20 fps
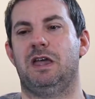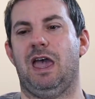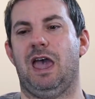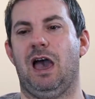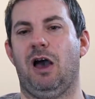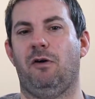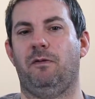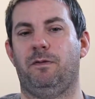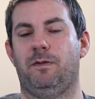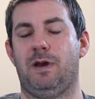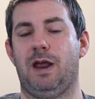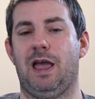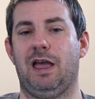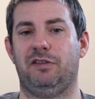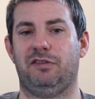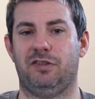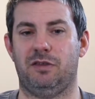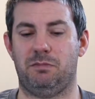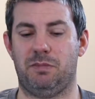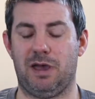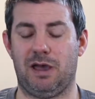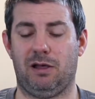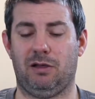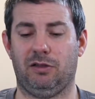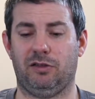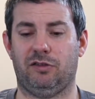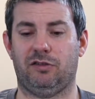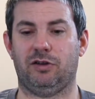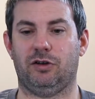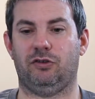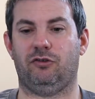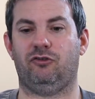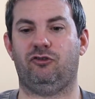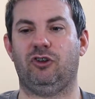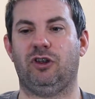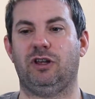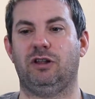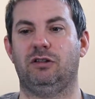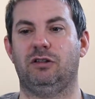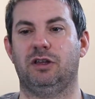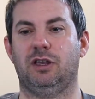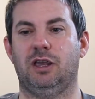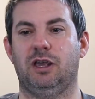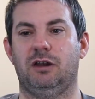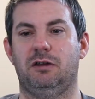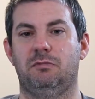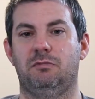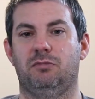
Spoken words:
Alfred has the bell and starts jingling it.